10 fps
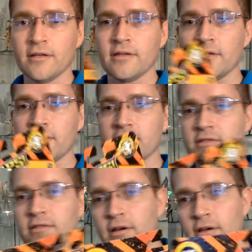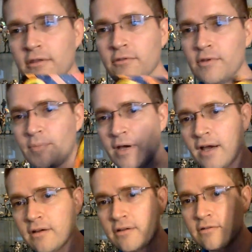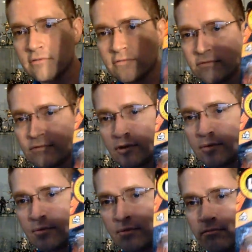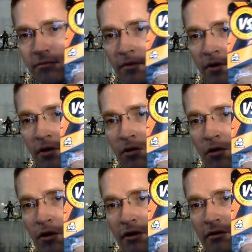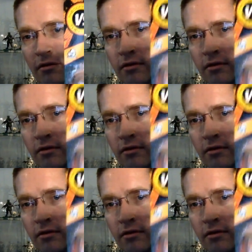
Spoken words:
this 3-pack from the Core